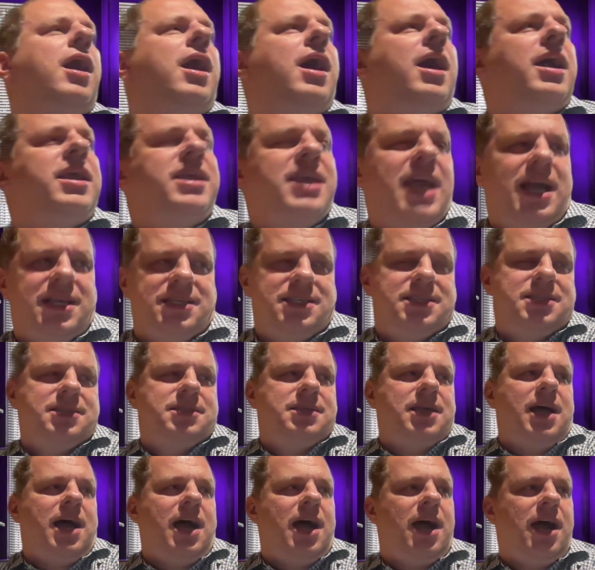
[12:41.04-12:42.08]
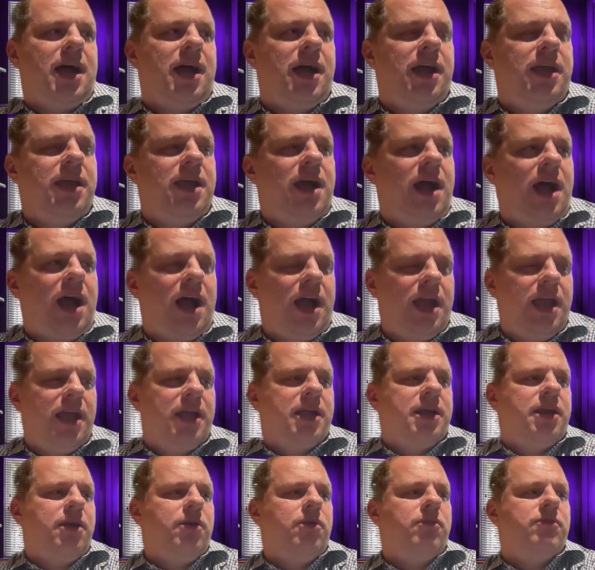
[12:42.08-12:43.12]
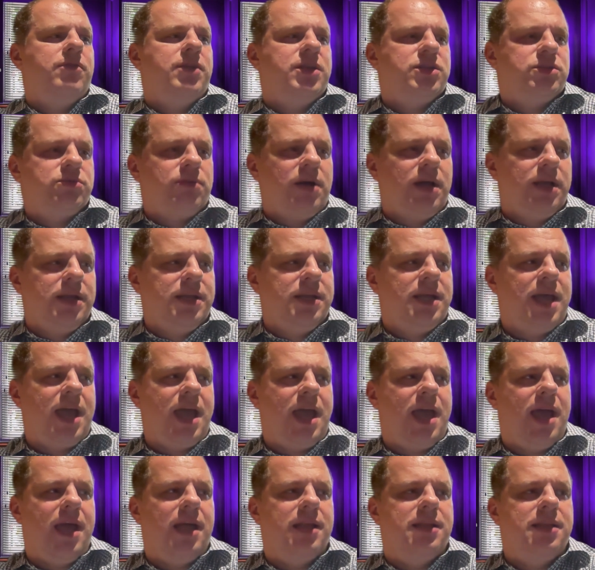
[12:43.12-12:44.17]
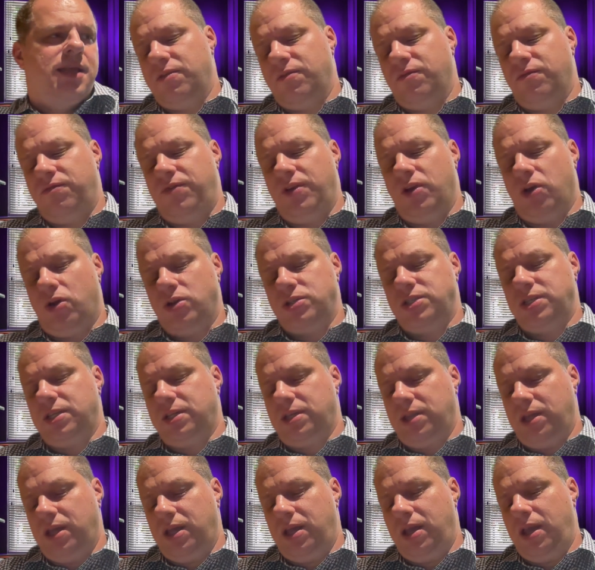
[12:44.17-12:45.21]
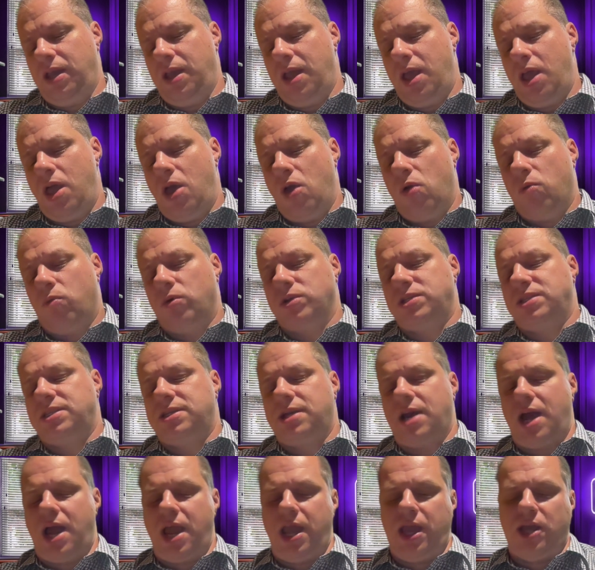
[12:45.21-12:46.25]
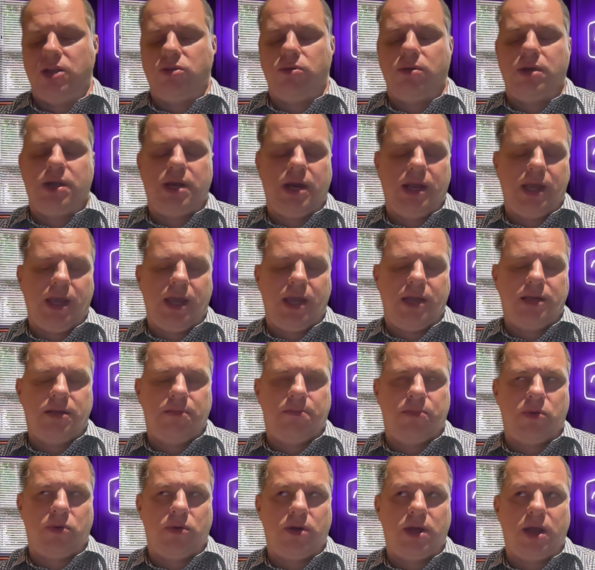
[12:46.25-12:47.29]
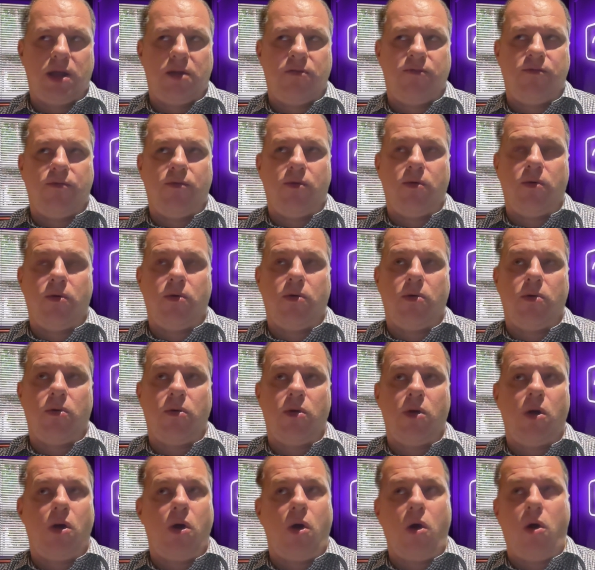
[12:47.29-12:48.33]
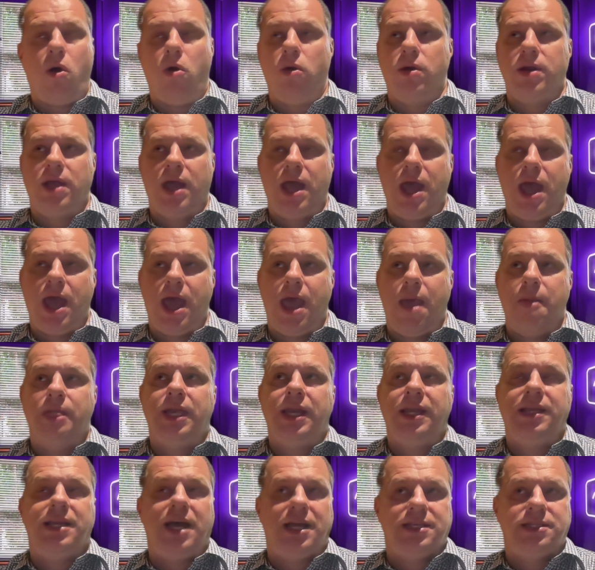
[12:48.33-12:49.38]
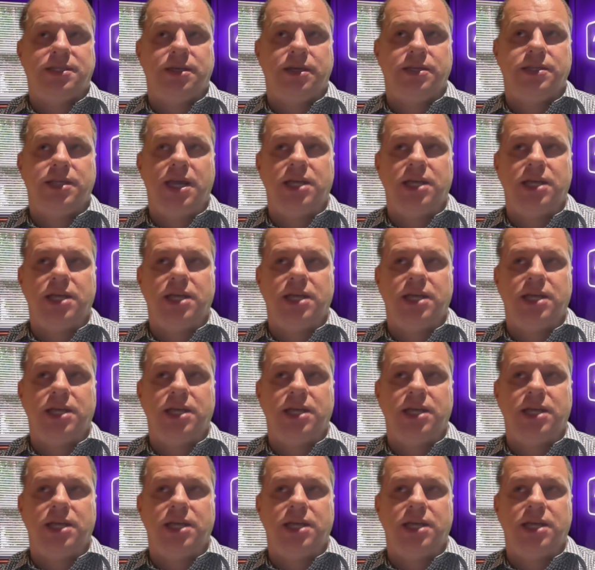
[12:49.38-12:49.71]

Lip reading: Yes, I agree with this one that Velocity was trying to create a product for all the industries.